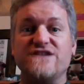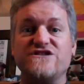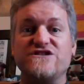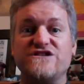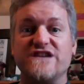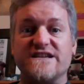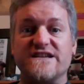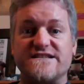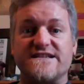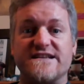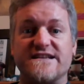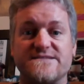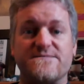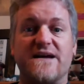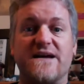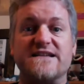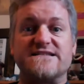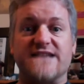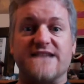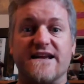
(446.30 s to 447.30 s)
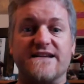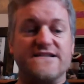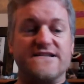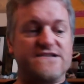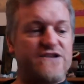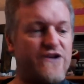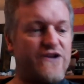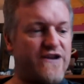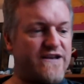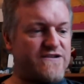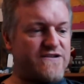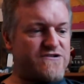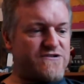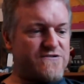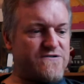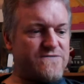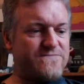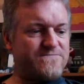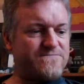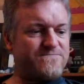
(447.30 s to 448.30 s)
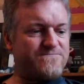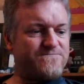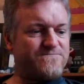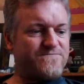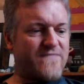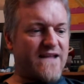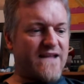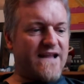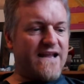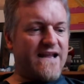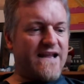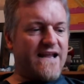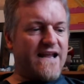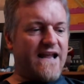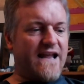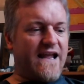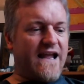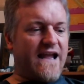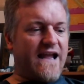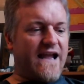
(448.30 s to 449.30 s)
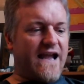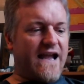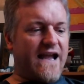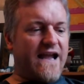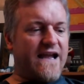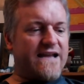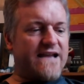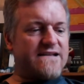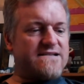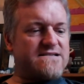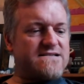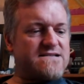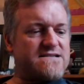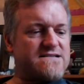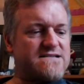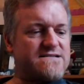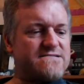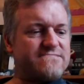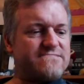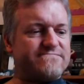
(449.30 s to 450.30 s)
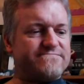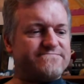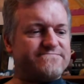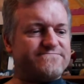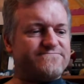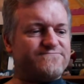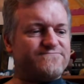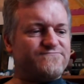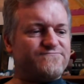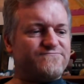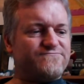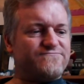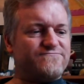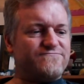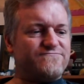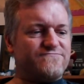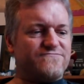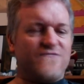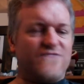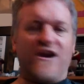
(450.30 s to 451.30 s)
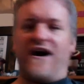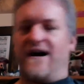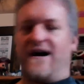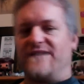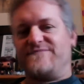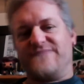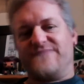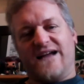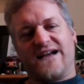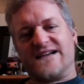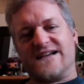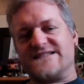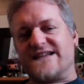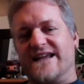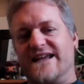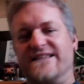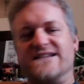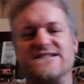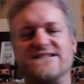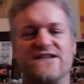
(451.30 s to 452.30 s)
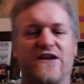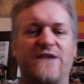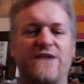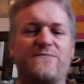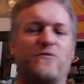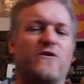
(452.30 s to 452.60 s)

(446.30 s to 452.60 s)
just as my son is going to. And yeah, like I say, there's a lot